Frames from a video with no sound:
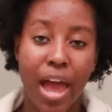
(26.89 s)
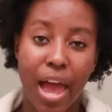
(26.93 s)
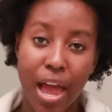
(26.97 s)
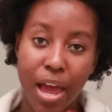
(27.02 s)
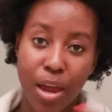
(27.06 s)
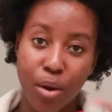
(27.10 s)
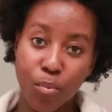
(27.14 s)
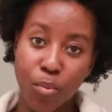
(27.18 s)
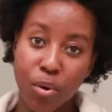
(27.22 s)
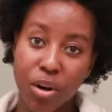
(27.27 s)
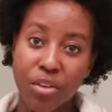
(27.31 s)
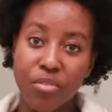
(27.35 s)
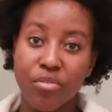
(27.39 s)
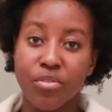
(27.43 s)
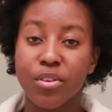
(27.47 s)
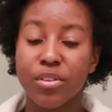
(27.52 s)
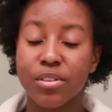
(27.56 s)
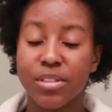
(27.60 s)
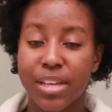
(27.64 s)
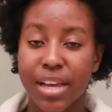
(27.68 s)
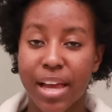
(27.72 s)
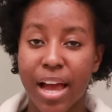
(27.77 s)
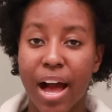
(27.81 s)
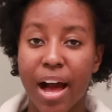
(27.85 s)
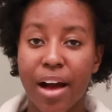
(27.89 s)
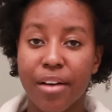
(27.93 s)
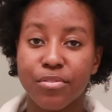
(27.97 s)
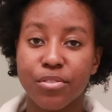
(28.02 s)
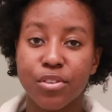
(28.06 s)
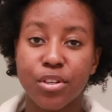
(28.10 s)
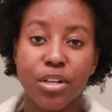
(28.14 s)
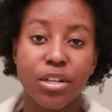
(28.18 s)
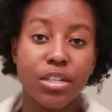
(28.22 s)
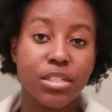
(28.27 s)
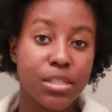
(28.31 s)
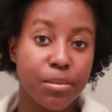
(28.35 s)
and what it feels like
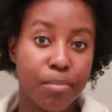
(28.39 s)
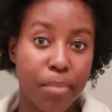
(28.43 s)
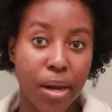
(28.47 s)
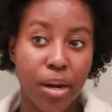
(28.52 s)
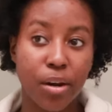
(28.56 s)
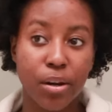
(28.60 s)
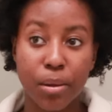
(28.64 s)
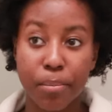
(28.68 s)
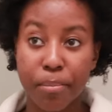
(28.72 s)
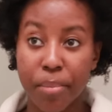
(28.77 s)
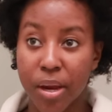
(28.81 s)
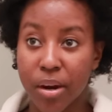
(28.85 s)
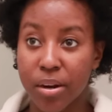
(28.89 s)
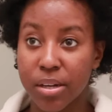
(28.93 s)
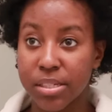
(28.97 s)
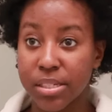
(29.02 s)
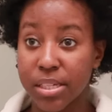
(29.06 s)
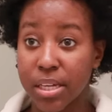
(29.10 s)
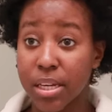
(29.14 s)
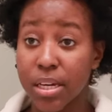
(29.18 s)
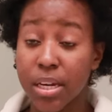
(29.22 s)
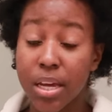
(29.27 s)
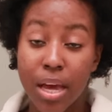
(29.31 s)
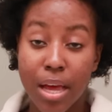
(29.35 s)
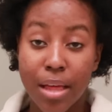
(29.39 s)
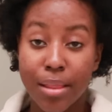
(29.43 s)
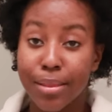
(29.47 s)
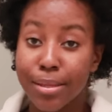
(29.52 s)
after. It's a better comparison.